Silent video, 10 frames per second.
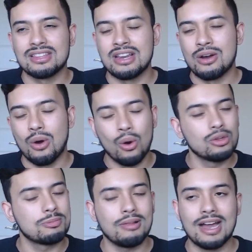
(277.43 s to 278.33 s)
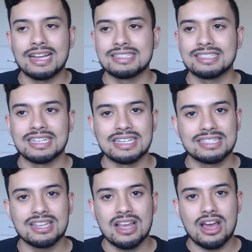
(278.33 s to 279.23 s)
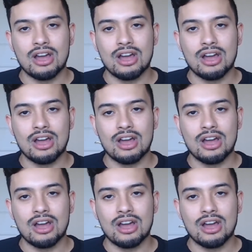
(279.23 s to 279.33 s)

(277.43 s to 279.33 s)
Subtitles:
old appliances,